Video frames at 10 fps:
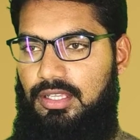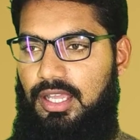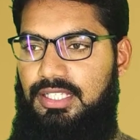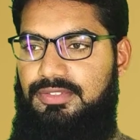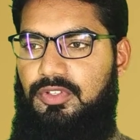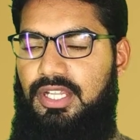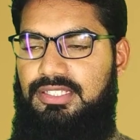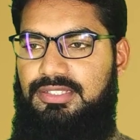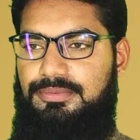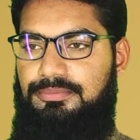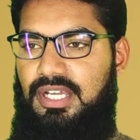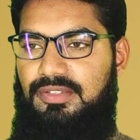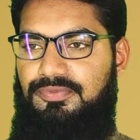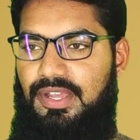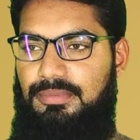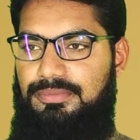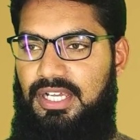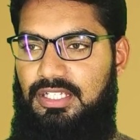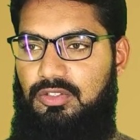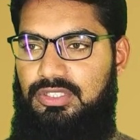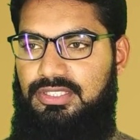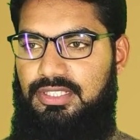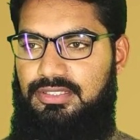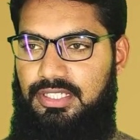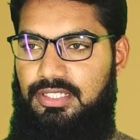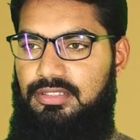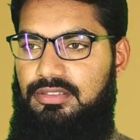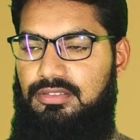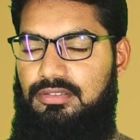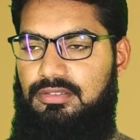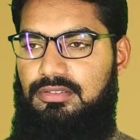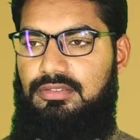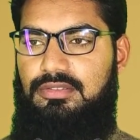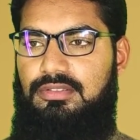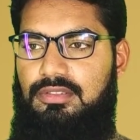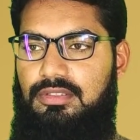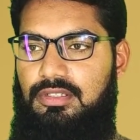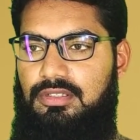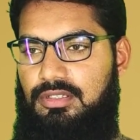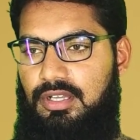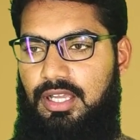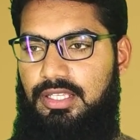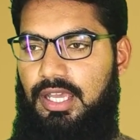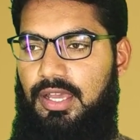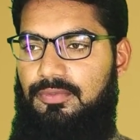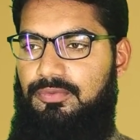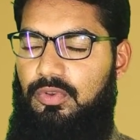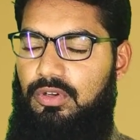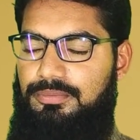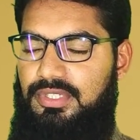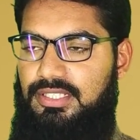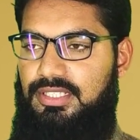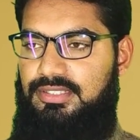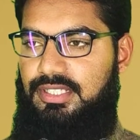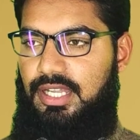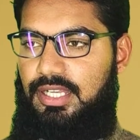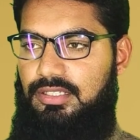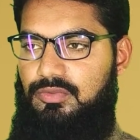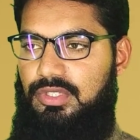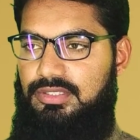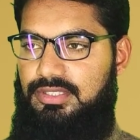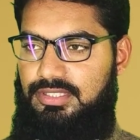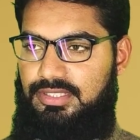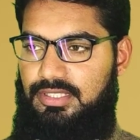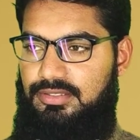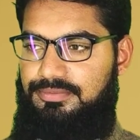As far as my family background is concerned, I have 4 brothers and 1 sister.